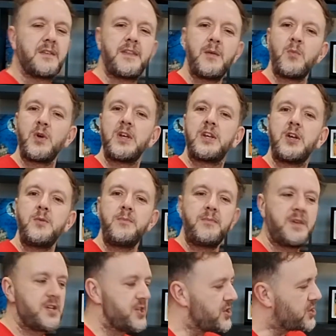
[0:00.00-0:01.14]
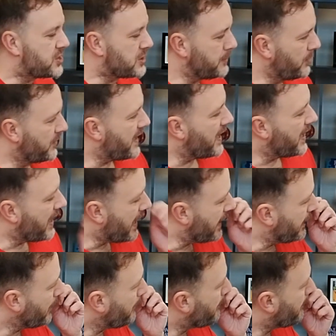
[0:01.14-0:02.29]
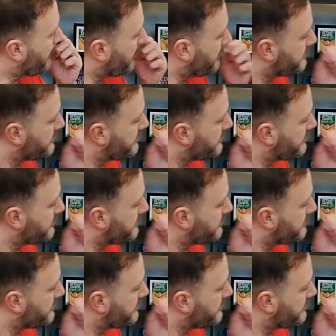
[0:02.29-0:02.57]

Then what you do is you double that line up